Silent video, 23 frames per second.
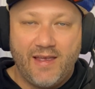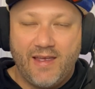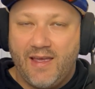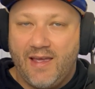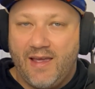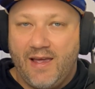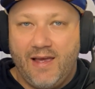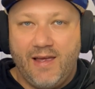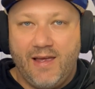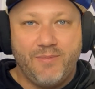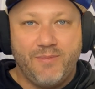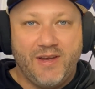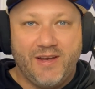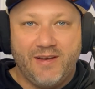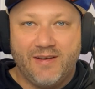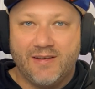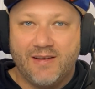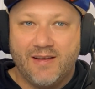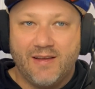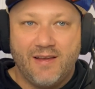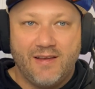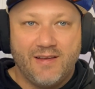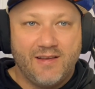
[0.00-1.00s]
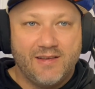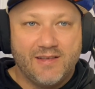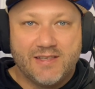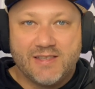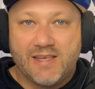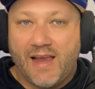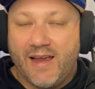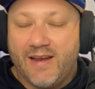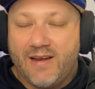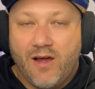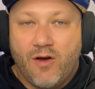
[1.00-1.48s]
I mean,
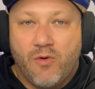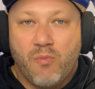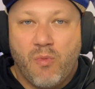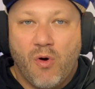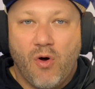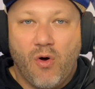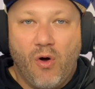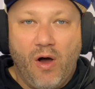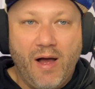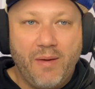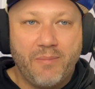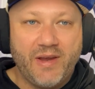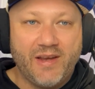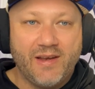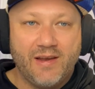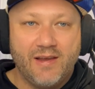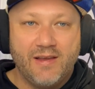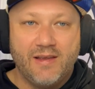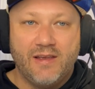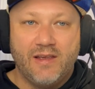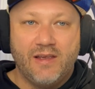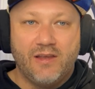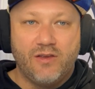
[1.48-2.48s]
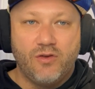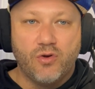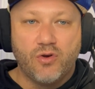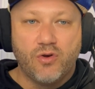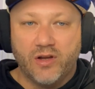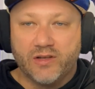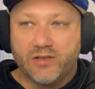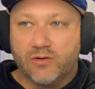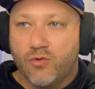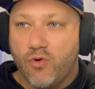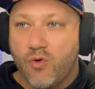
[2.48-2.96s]
say no more. I mean, you
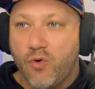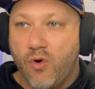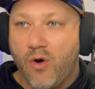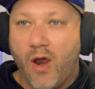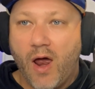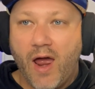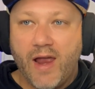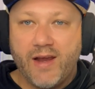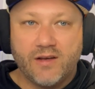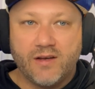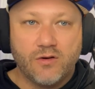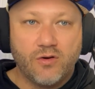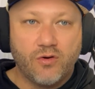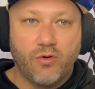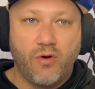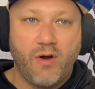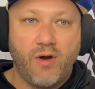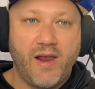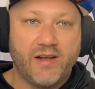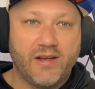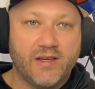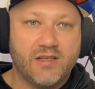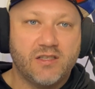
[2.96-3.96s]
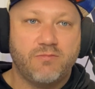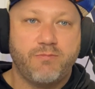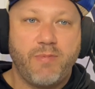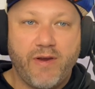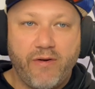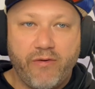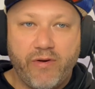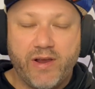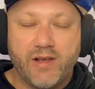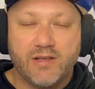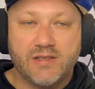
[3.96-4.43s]
got great
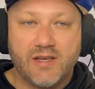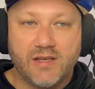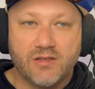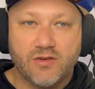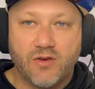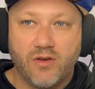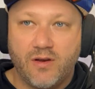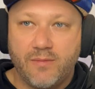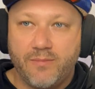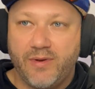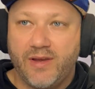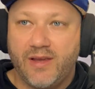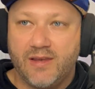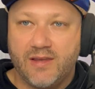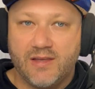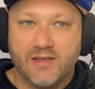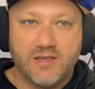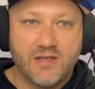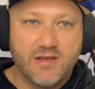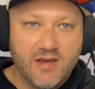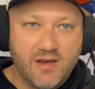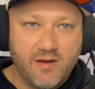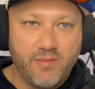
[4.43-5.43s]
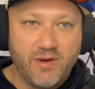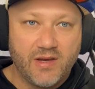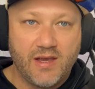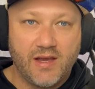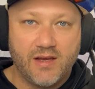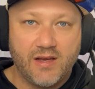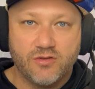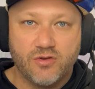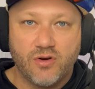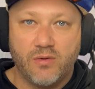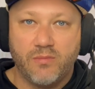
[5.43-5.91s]
experience that's going to be in this team
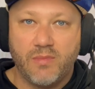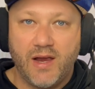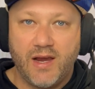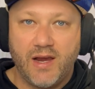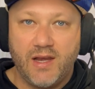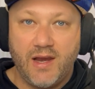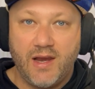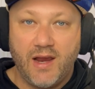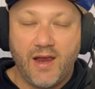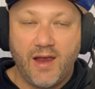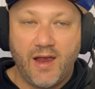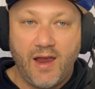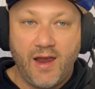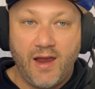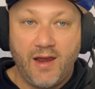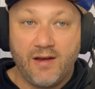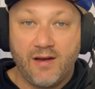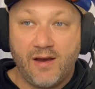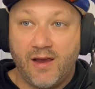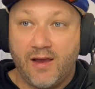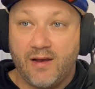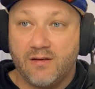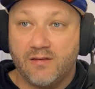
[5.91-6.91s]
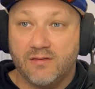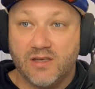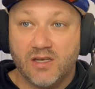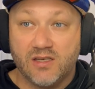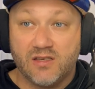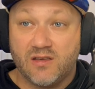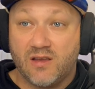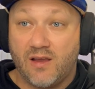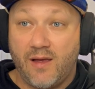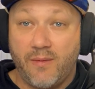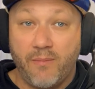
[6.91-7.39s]
against Romania, and
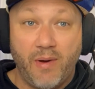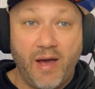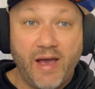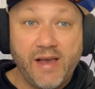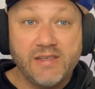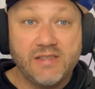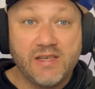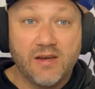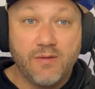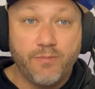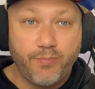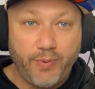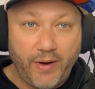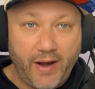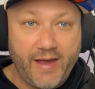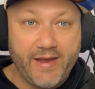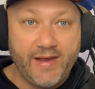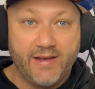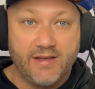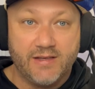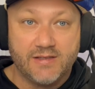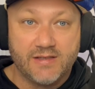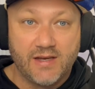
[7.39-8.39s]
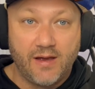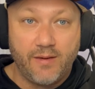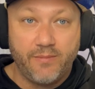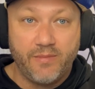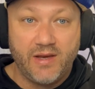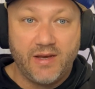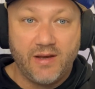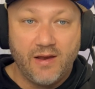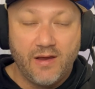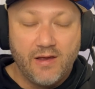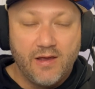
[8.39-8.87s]
just amazing players. I
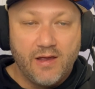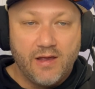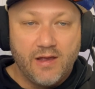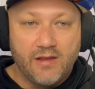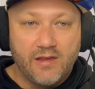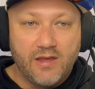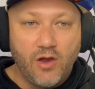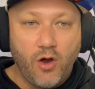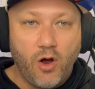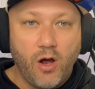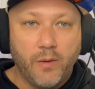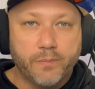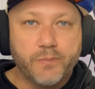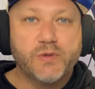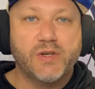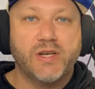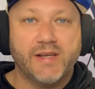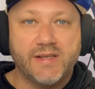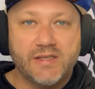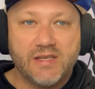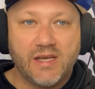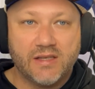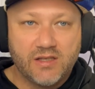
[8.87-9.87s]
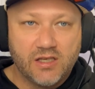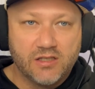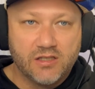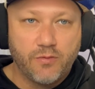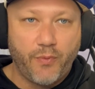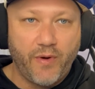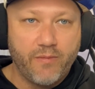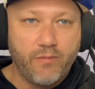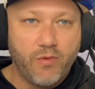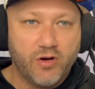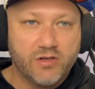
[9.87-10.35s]
mean, the options that the
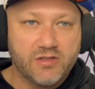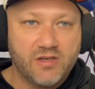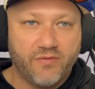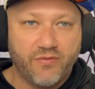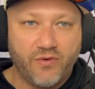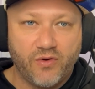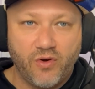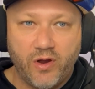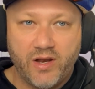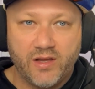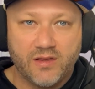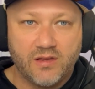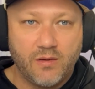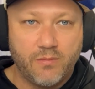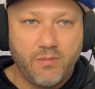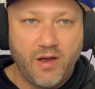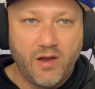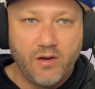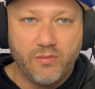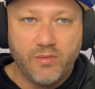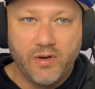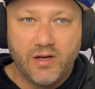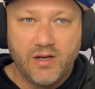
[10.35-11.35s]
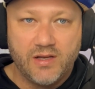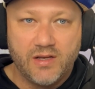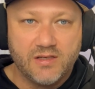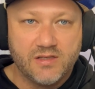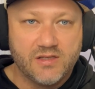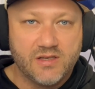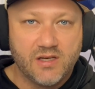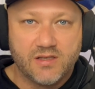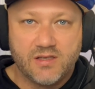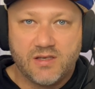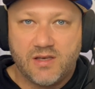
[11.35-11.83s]
Springboks have got at the moment is
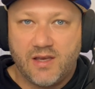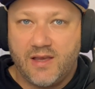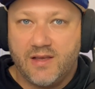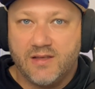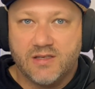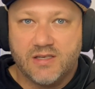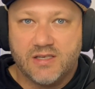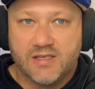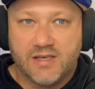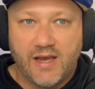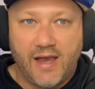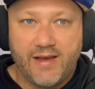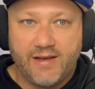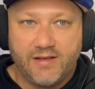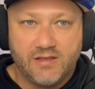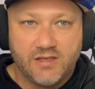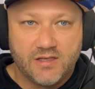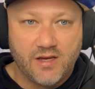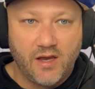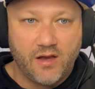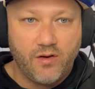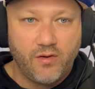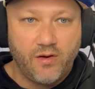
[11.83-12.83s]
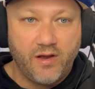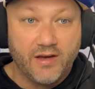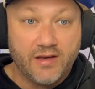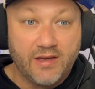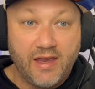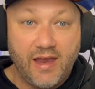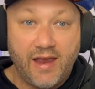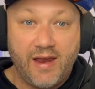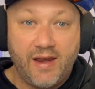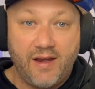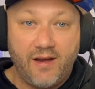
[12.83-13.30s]
just insane. So
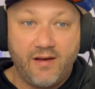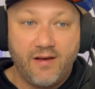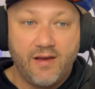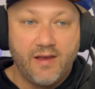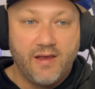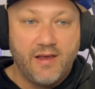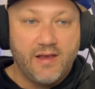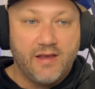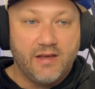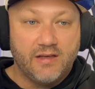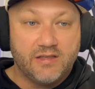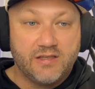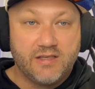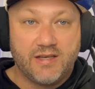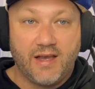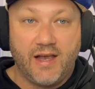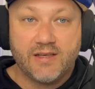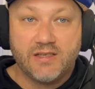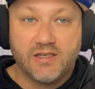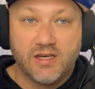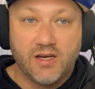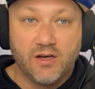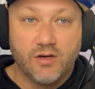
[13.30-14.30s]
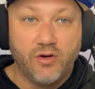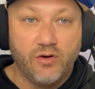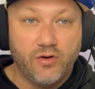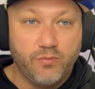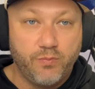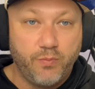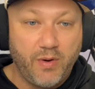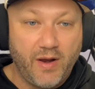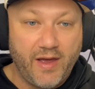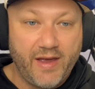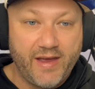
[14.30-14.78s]
again, such a
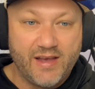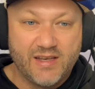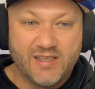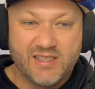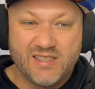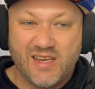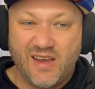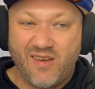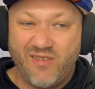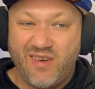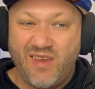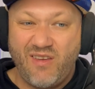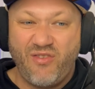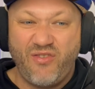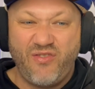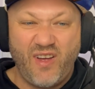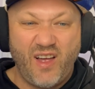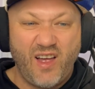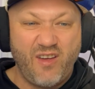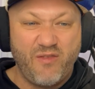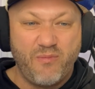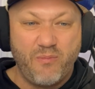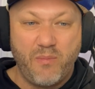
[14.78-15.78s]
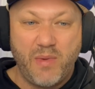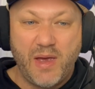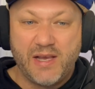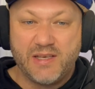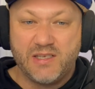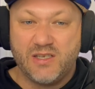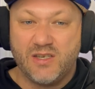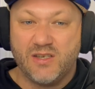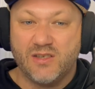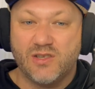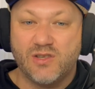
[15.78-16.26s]
good player. 75
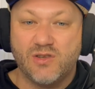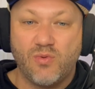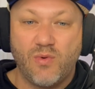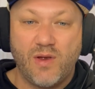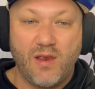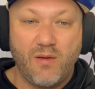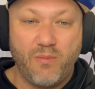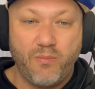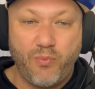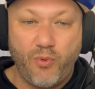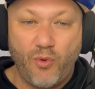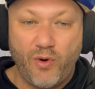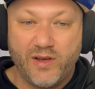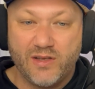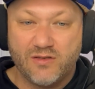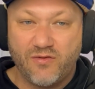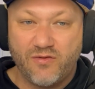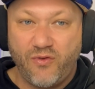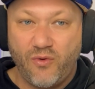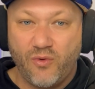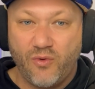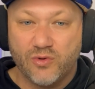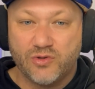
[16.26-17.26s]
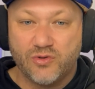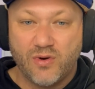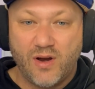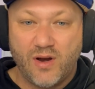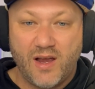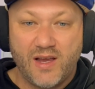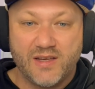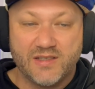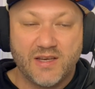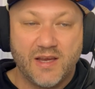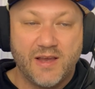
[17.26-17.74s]
matches, 20 points, 4
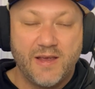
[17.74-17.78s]
tries.